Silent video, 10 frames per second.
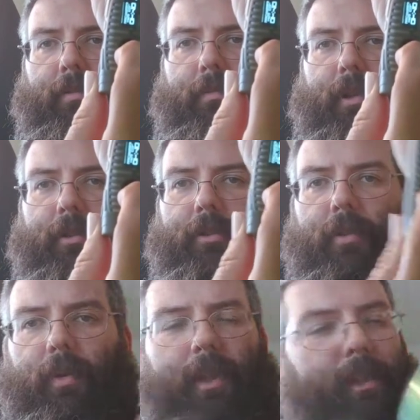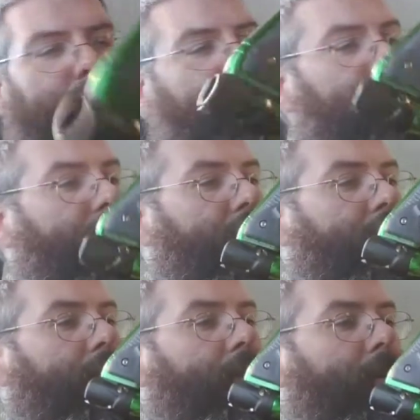Not sure what that says.
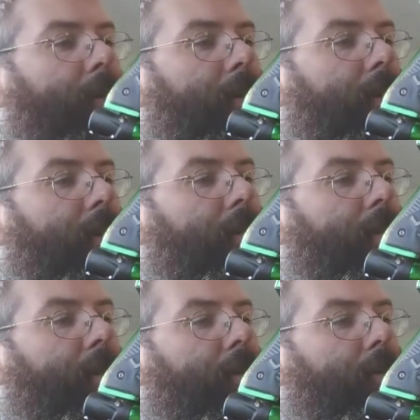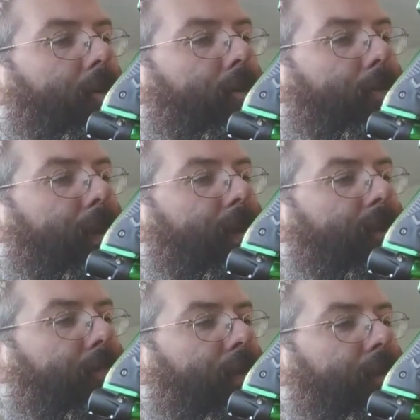Low
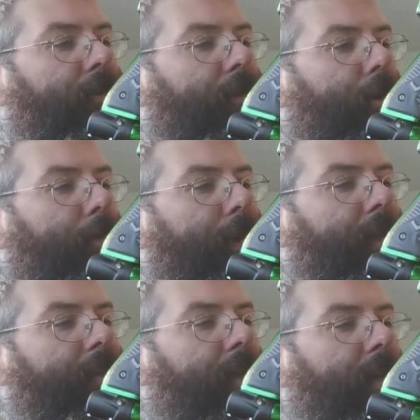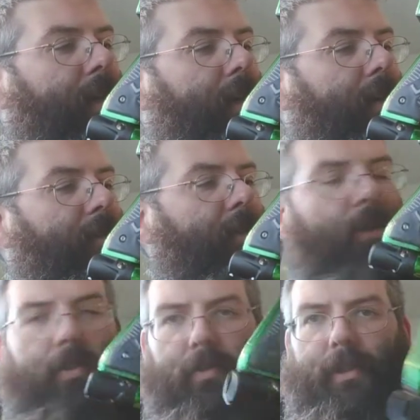pressure, low PSI,
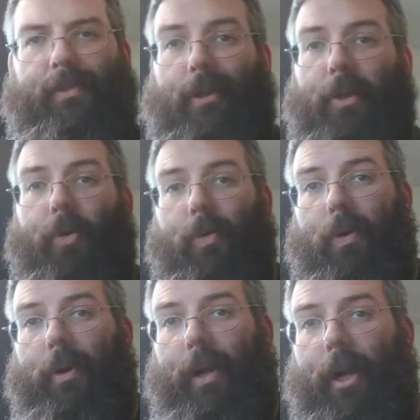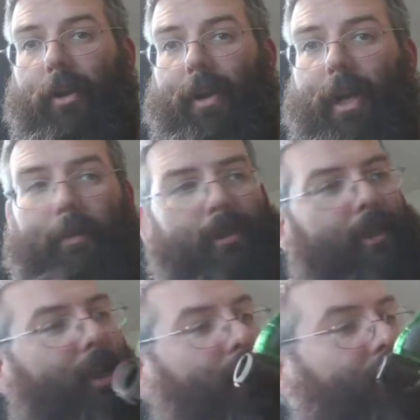so it's low on air right now because it
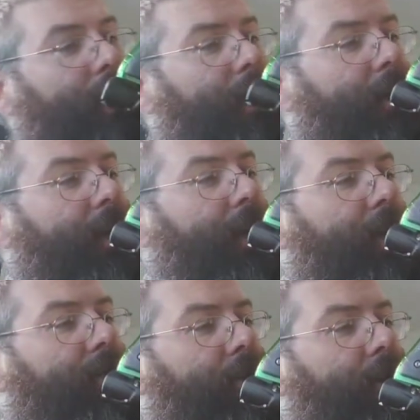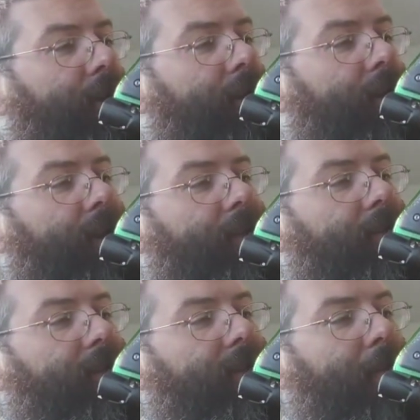doesn't have any air to it. It's
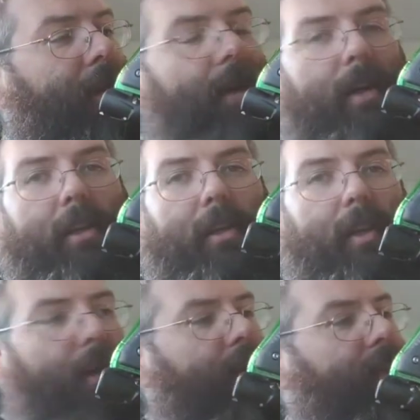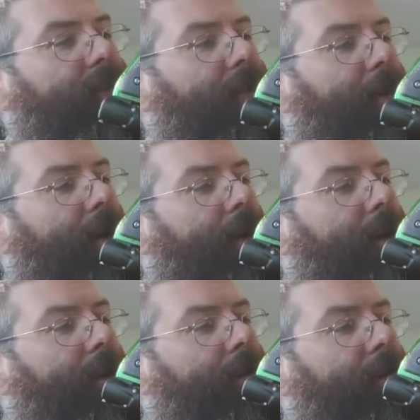a
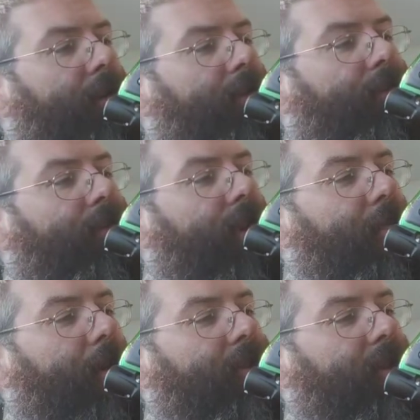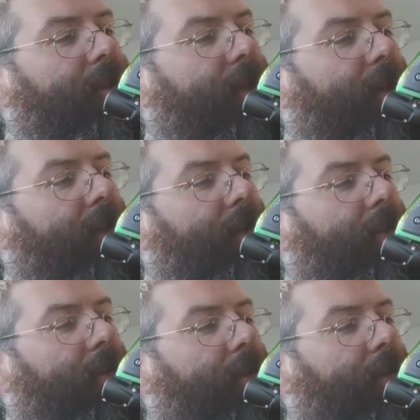semi 15 balls a second.